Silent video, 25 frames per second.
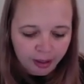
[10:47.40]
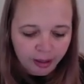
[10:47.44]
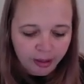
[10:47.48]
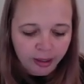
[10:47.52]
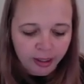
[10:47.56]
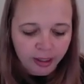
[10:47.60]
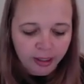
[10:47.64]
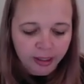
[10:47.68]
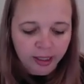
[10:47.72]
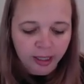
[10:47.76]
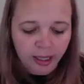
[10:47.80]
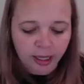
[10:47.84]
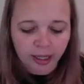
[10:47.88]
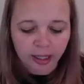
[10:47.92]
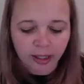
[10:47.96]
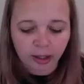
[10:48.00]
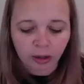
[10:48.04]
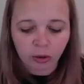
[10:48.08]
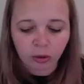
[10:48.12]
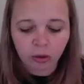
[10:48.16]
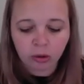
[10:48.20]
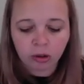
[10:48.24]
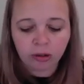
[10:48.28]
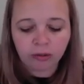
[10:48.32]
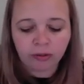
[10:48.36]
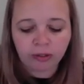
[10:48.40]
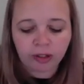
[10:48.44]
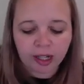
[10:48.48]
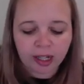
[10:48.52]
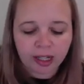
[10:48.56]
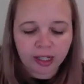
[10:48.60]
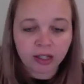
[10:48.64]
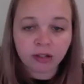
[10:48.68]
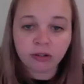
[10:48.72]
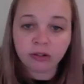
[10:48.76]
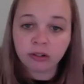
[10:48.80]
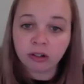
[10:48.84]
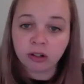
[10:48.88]
They're saying all of
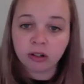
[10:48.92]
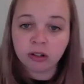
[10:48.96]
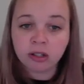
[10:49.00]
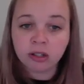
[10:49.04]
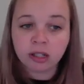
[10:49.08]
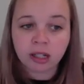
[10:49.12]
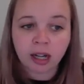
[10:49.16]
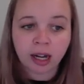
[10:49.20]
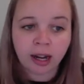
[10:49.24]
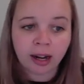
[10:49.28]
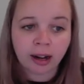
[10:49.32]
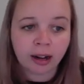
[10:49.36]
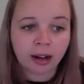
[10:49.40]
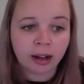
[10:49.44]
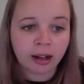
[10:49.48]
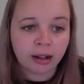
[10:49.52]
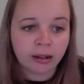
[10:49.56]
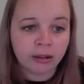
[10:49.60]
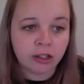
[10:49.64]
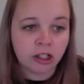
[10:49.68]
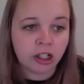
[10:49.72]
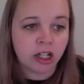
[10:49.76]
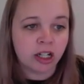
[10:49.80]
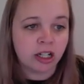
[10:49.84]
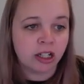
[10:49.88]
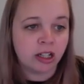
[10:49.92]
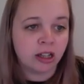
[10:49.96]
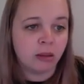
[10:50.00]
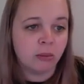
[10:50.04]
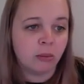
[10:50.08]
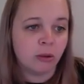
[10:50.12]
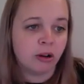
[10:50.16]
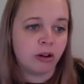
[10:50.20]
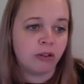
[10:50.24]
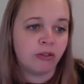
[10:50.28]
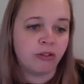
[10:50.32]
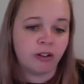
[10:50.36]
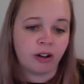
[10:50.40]
these foods are genetically
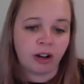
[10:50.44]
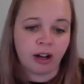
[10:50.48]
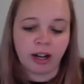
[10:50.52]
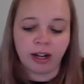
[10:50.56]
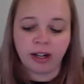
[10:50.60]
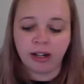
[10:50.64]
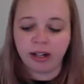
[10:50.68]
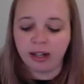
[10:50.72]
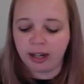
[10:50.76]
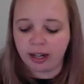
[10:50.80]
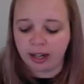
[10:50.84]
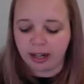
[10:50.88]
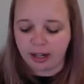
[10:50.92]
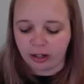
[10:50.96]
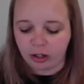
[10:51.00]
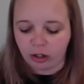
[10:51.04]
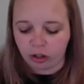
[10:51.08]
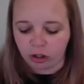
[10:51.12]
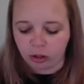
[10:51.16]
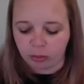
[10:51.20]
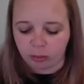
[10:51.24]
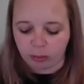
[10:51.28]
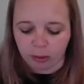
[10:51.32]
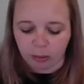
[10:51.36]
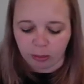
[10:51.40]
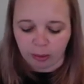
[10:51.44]
modified and you should be